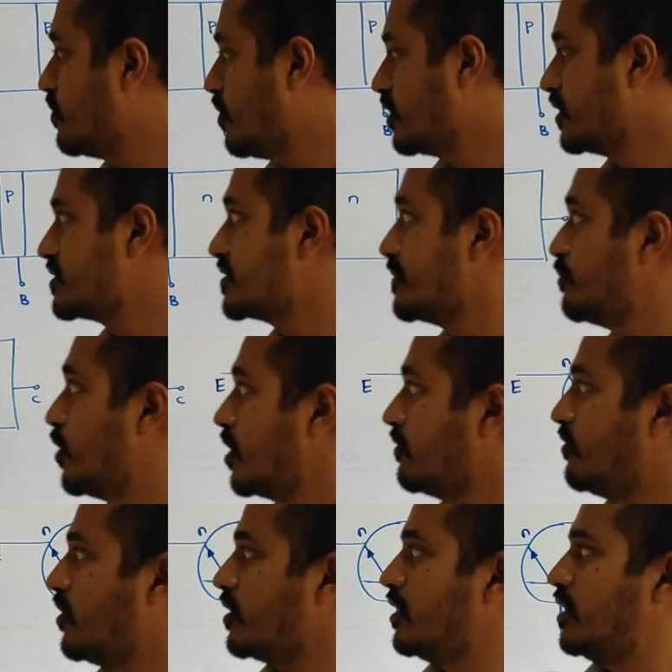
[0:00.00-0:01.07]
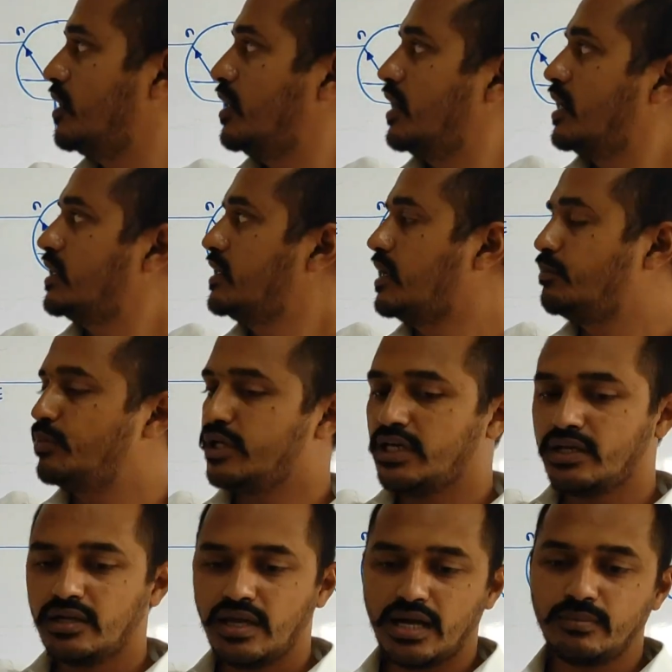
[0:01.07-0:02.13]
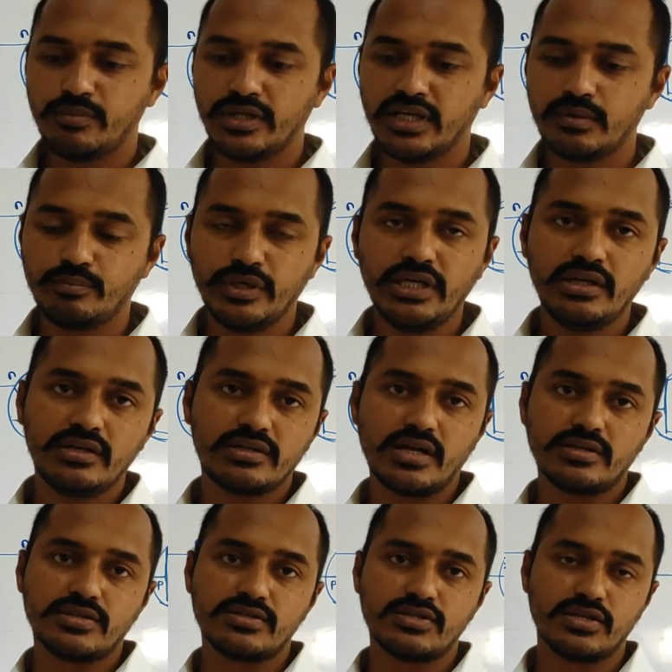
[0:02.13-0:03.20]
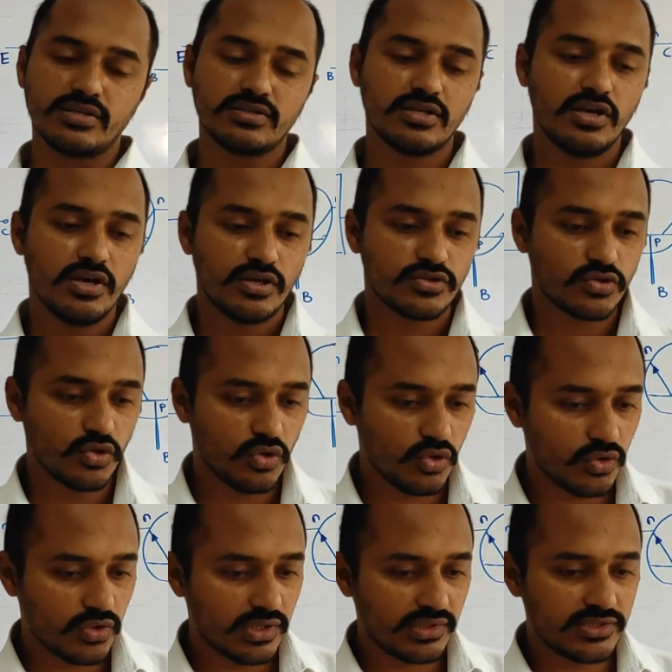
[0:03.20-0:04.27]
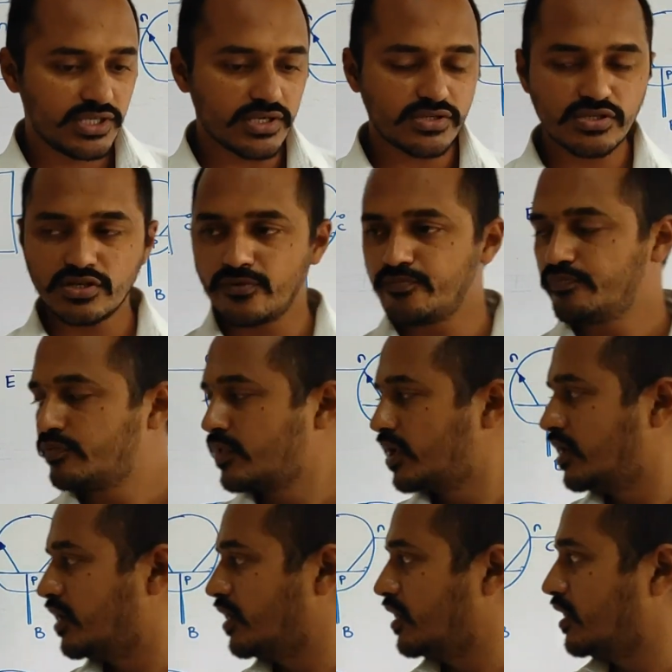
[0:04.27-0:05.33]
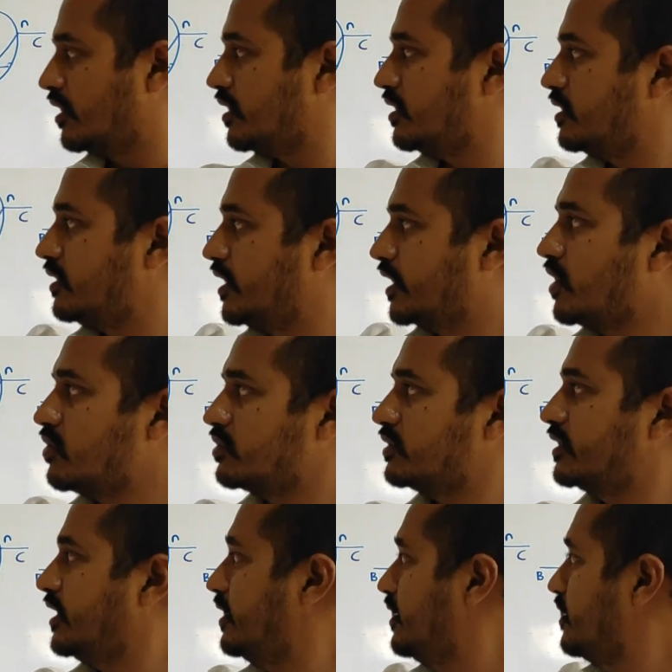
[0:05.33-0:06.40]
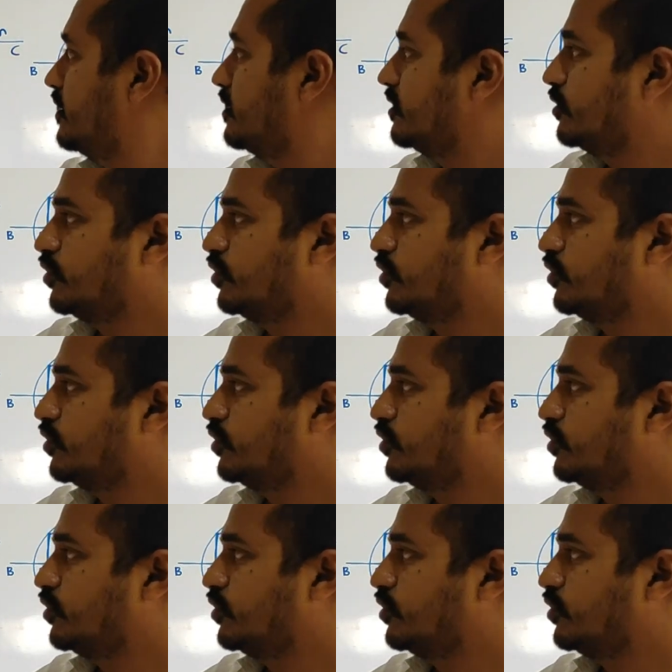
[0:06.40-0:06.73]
what are symbol for NPN and PNP transistor. So just take out the